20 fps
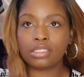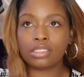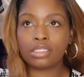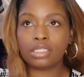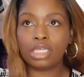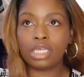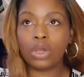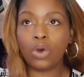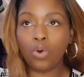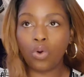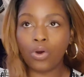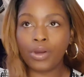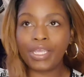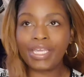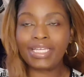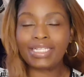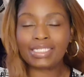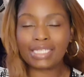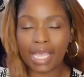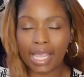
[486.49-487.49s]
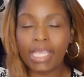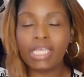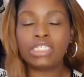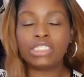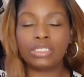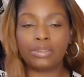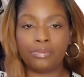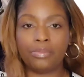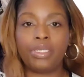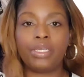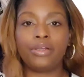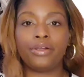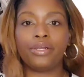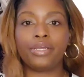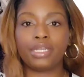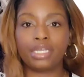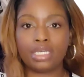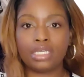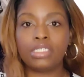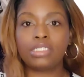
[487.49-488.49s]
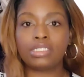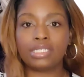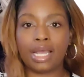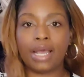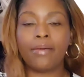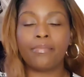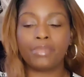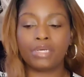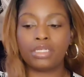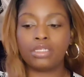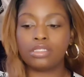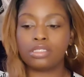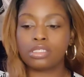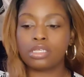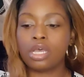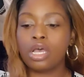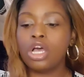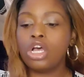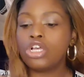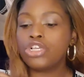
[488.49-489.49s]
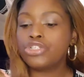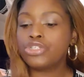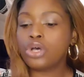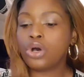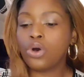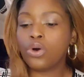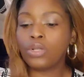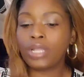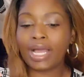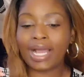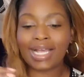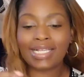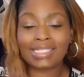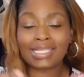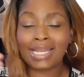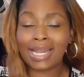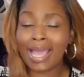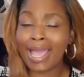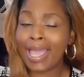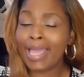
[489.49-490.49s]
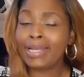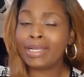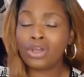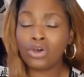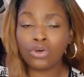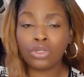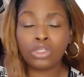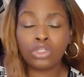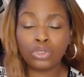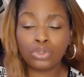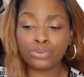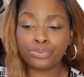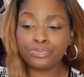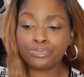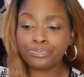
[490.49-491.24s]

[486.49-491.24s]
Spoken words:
the orientation period is 9 months. So like I said, I had no clue.